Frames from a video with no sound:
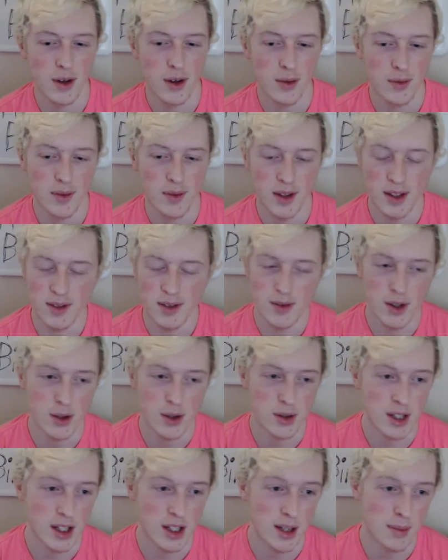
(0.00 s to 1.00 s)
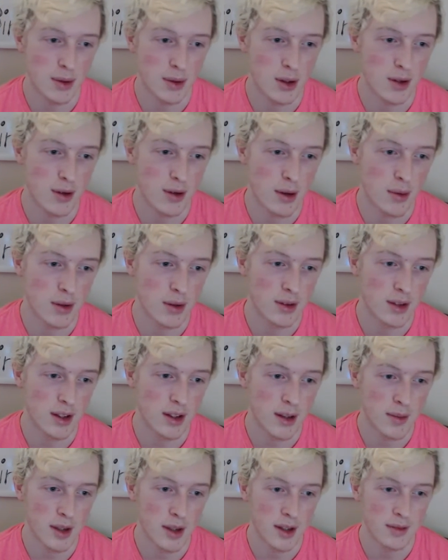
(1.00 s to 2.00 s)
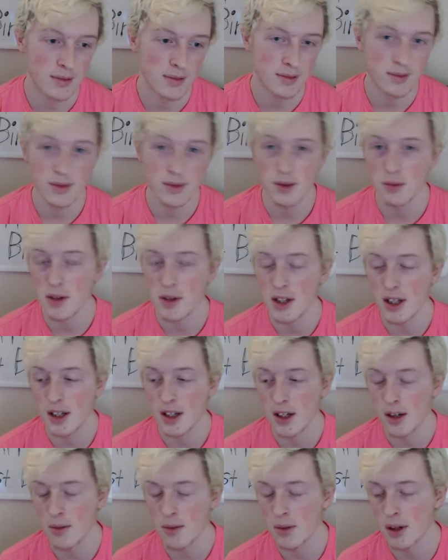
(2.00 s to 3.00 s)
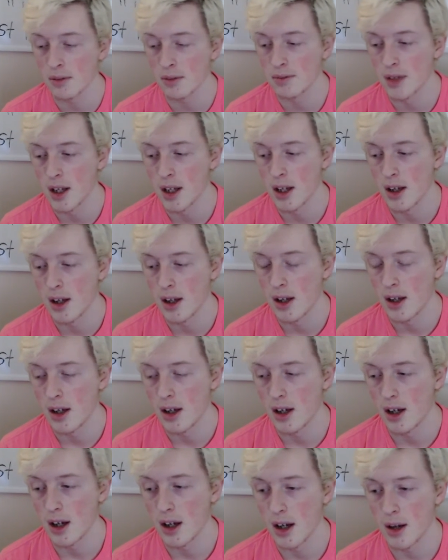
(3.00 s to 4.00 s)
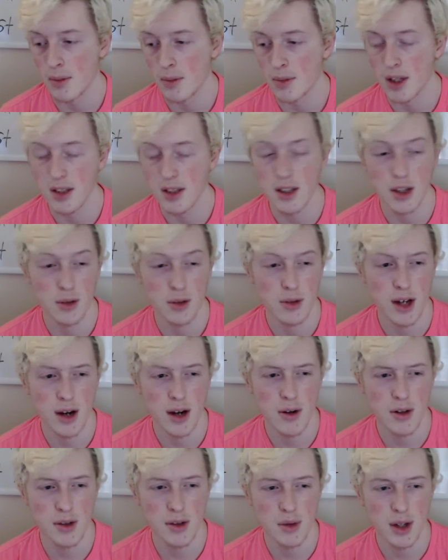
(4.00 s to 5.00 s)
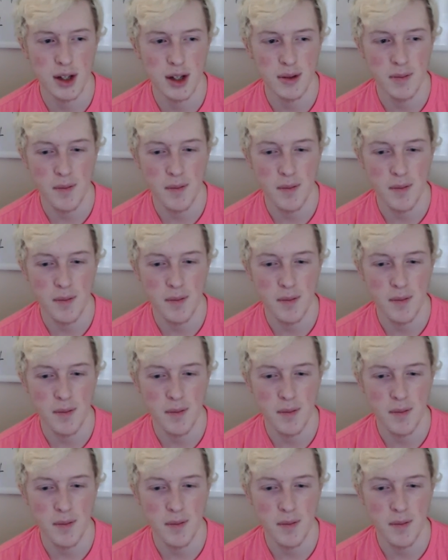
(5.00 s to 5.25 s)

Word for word: This video is getting uploaded right when I'm done speaking here, but um, less than three hours away.